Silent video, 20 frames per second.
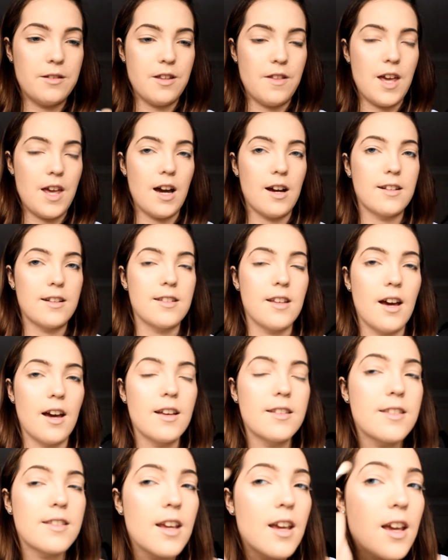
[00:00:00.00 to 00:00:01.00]
of the
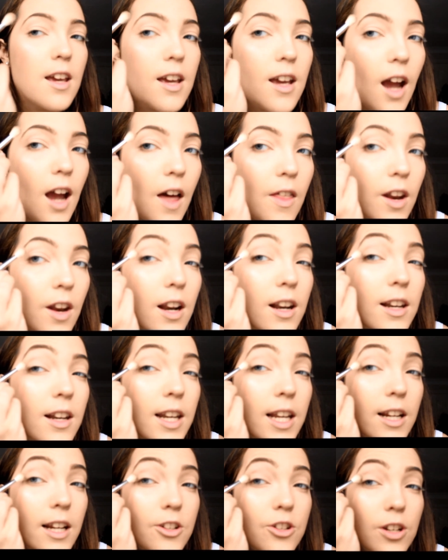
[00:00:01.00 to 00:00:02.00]
excess, and then I
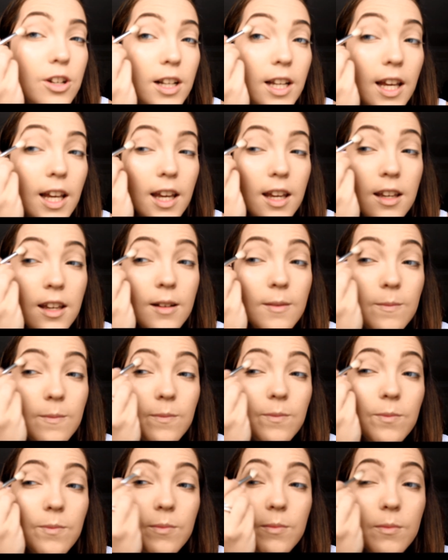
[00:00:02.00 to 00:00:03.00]
literally
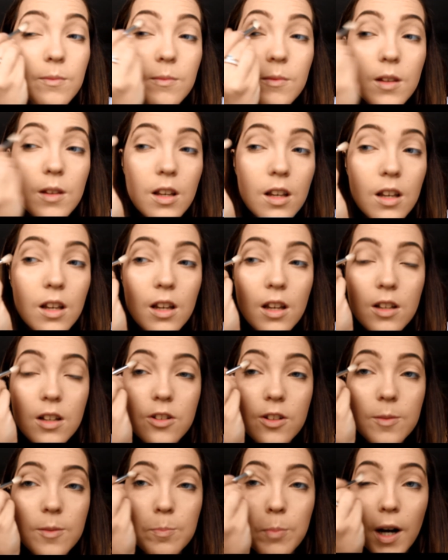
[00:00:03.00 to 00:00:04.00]

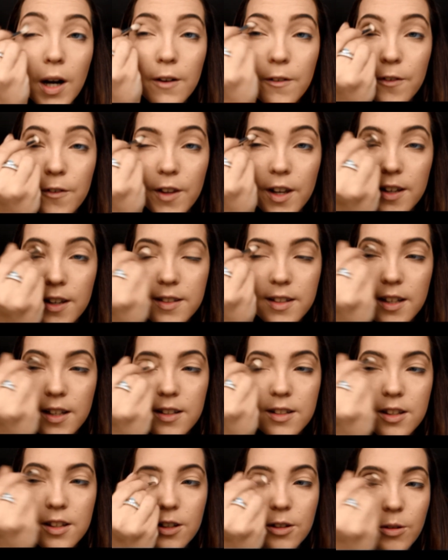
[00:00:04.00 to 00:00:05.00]
just buff this
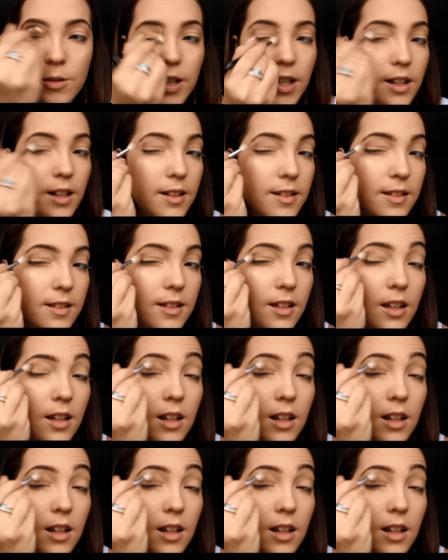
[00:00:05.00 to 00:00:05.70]
into the crease.